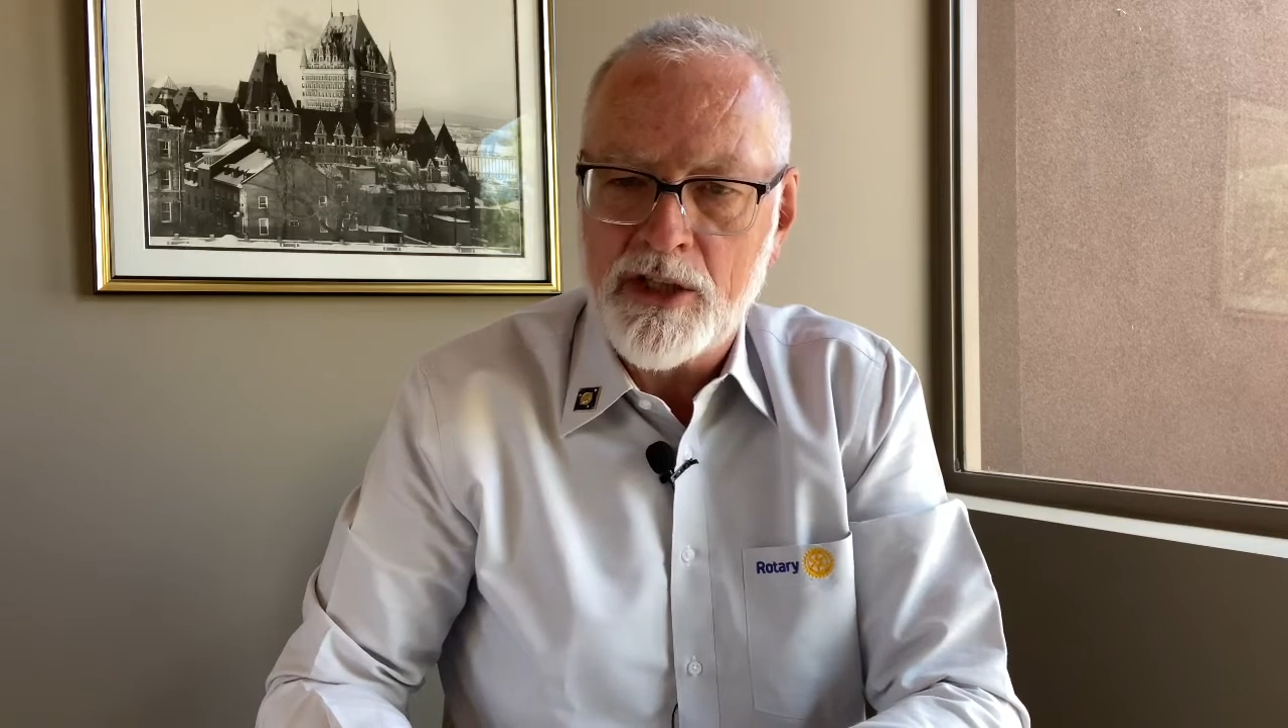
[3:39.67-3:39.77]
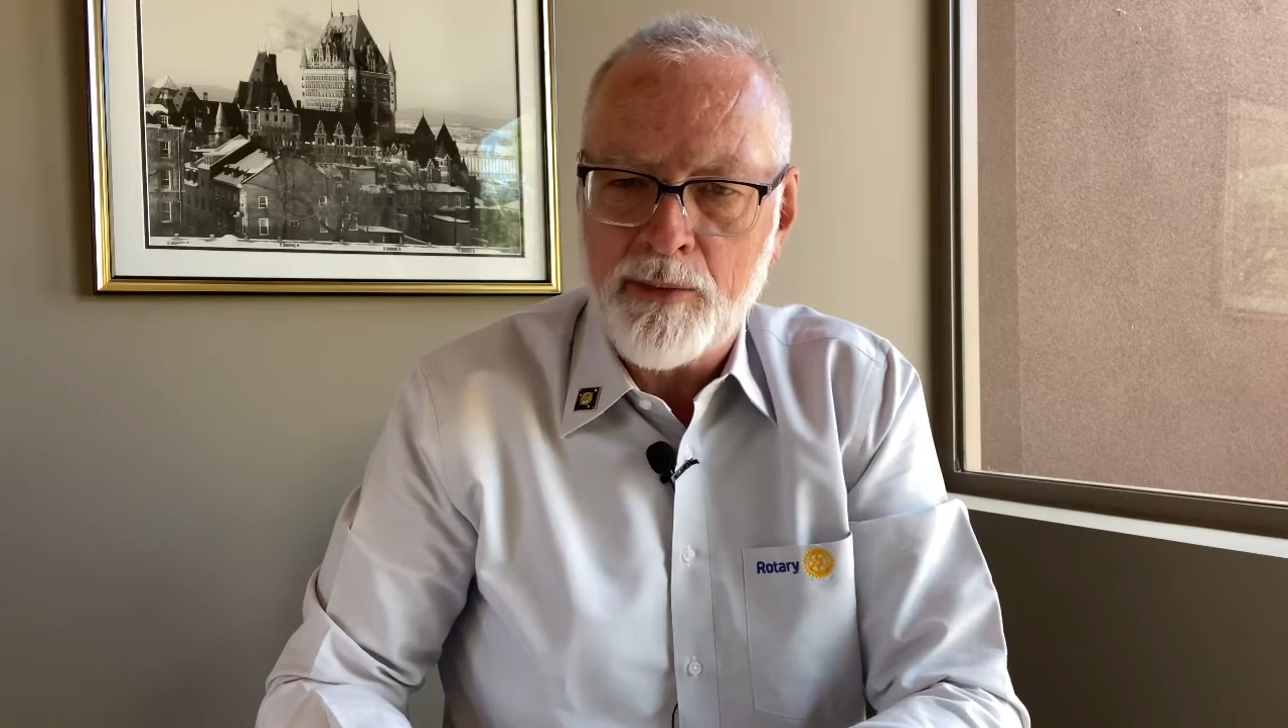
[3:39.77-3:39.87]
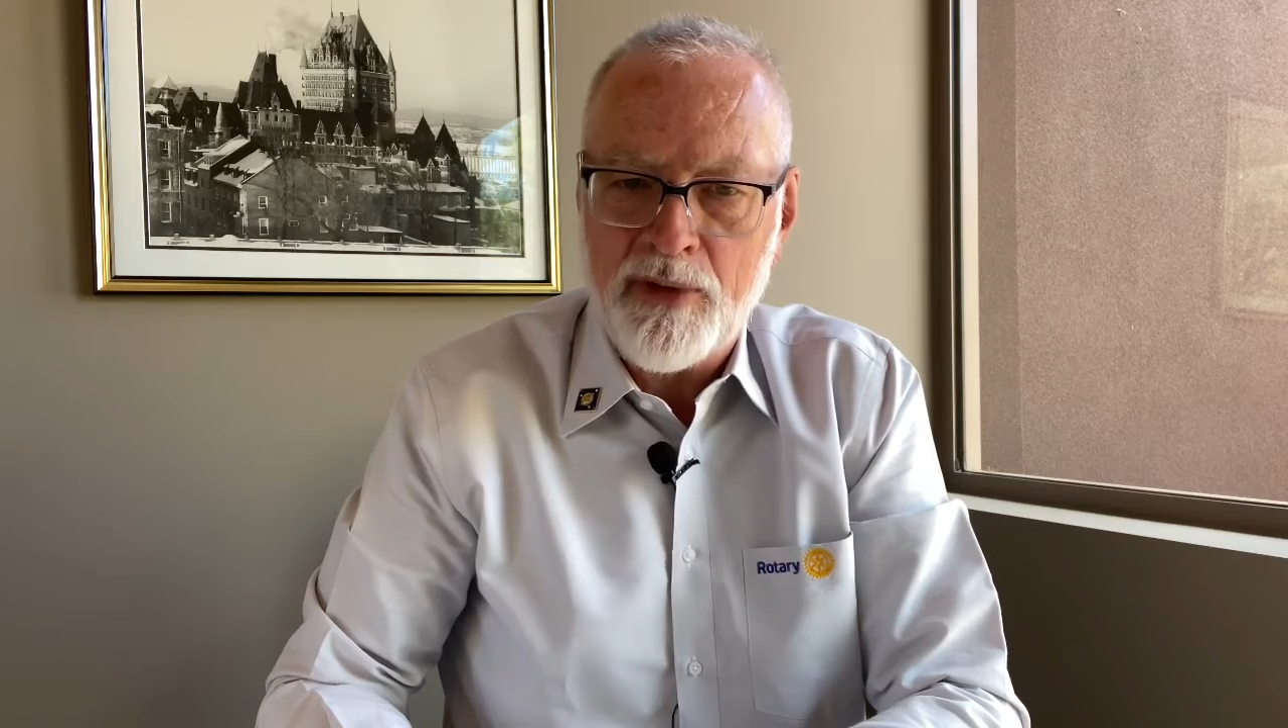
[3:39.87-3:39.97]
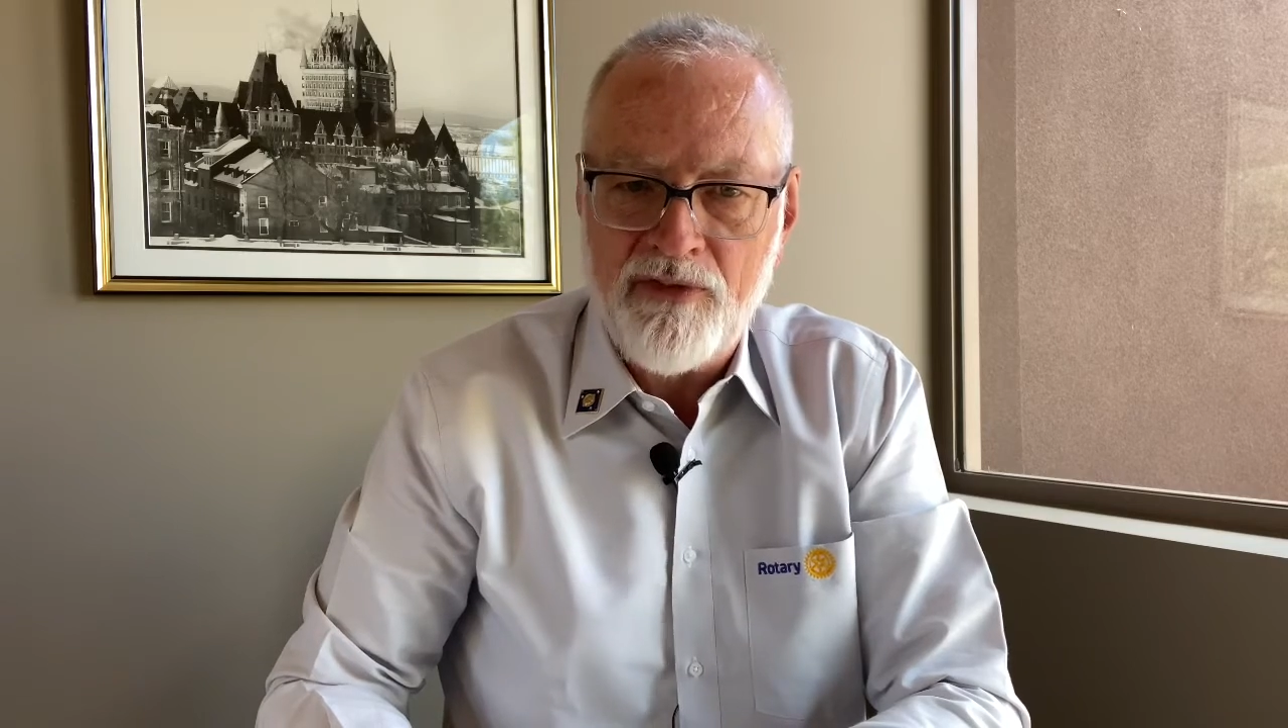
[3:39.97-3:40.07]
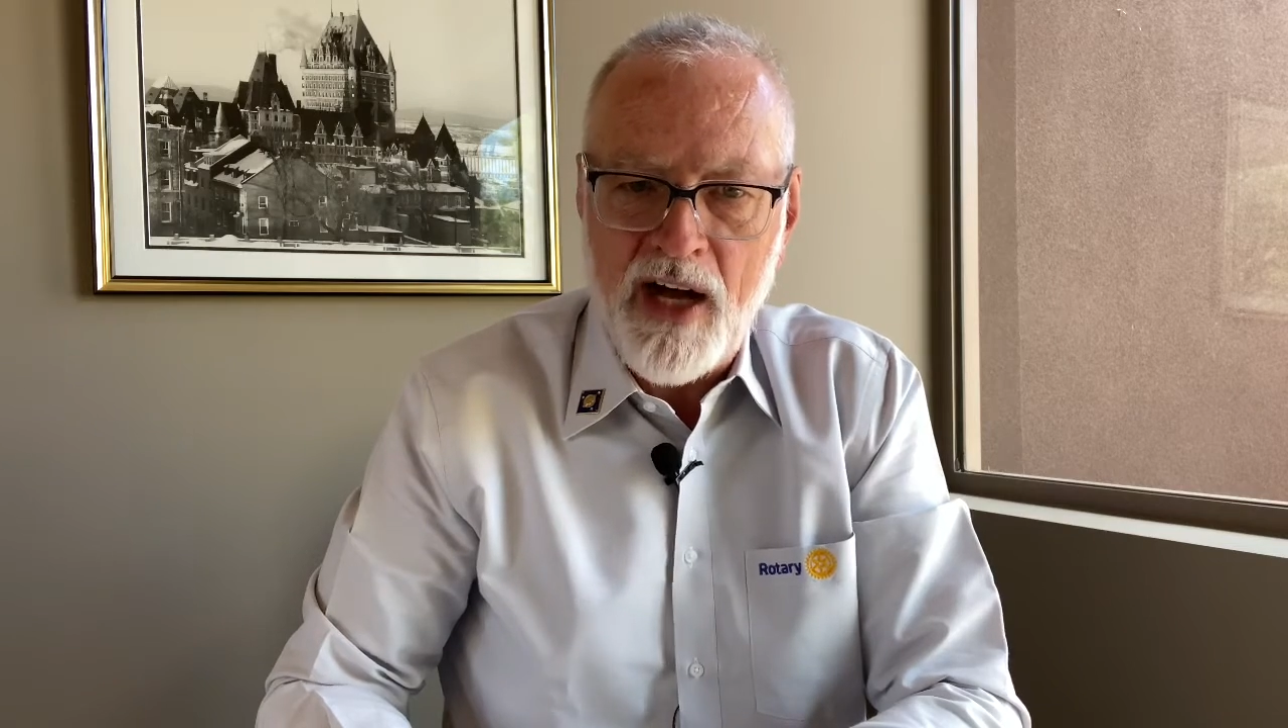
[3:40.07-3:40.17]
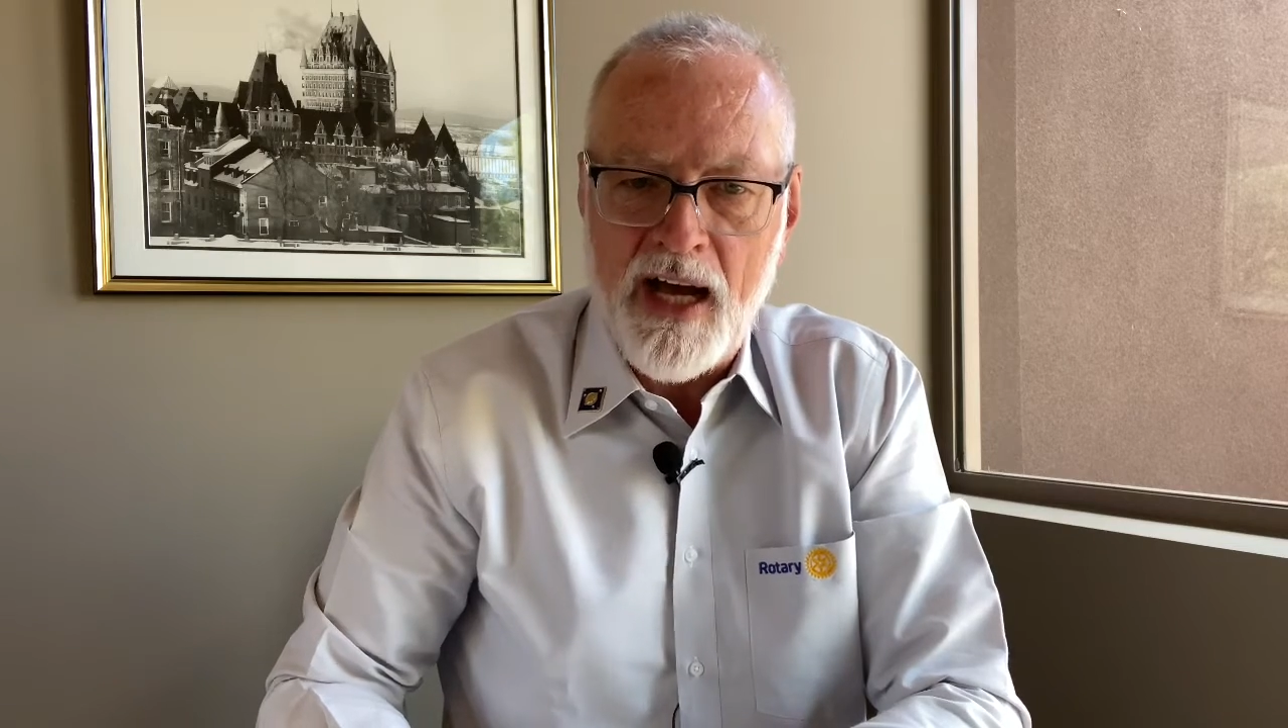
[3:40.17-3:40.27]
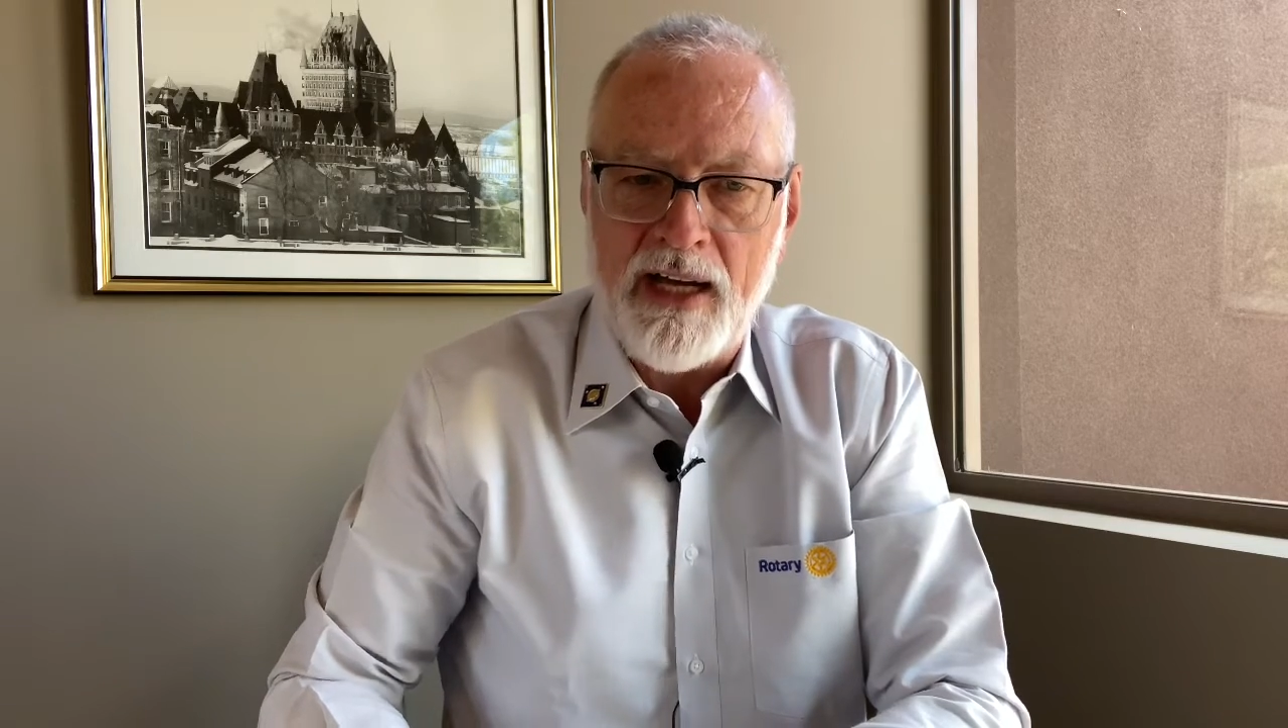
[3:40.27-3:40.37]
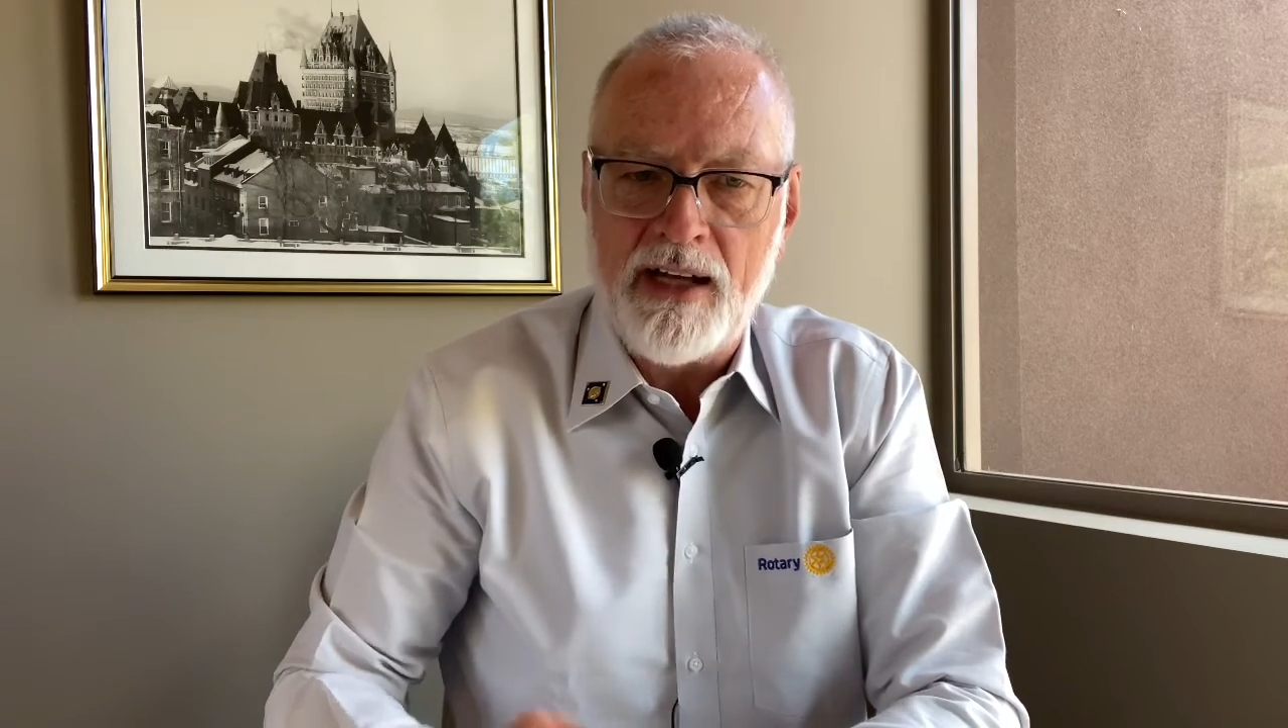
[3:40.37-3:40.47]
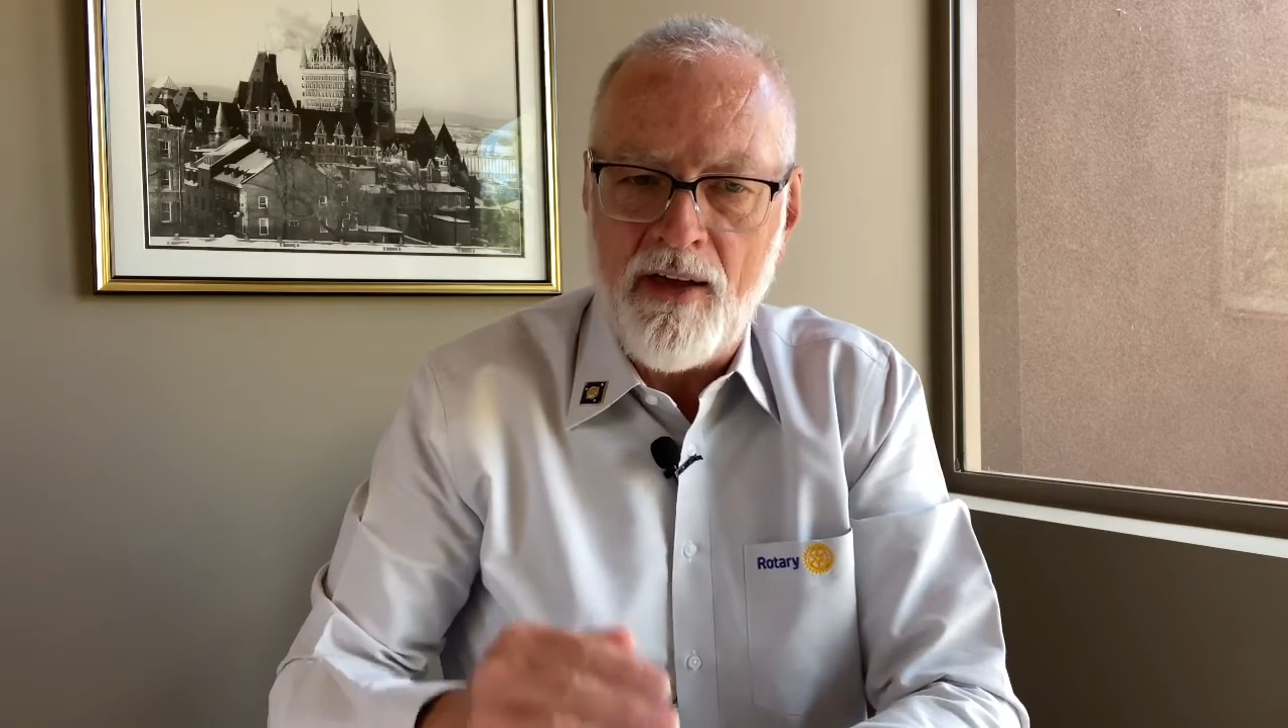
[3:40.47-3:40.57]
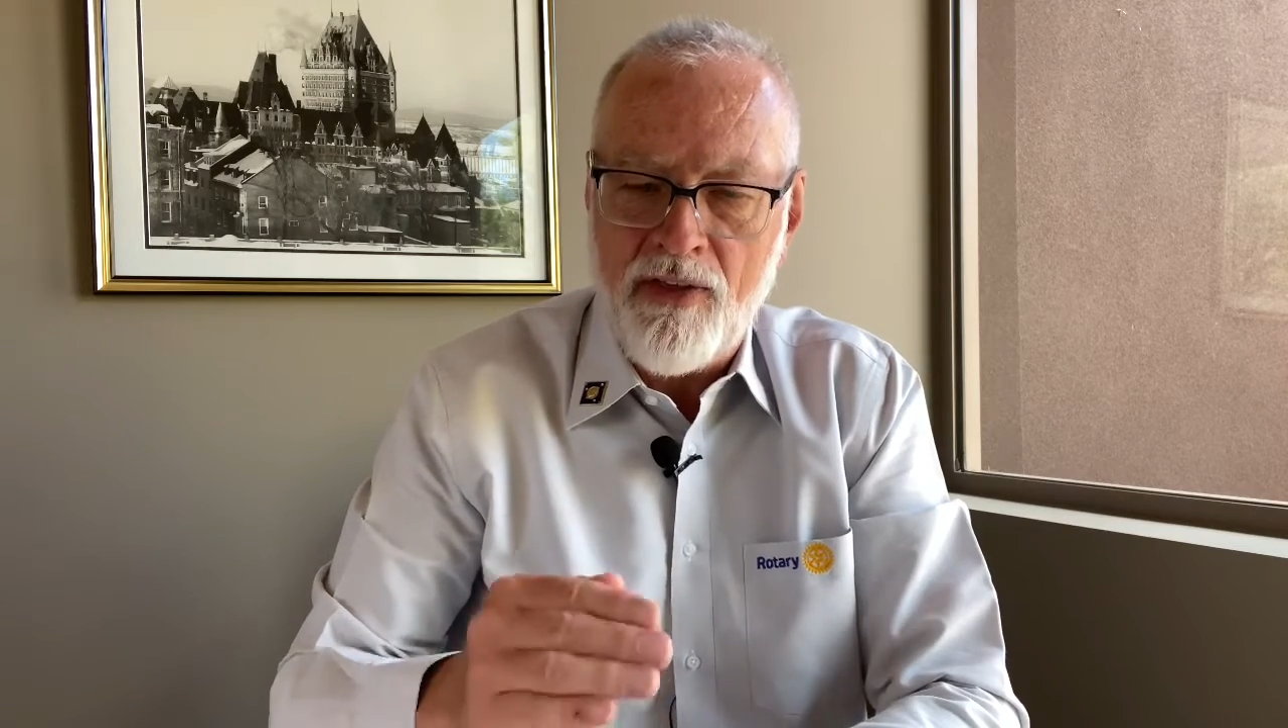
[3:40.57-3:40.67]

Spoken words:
to provide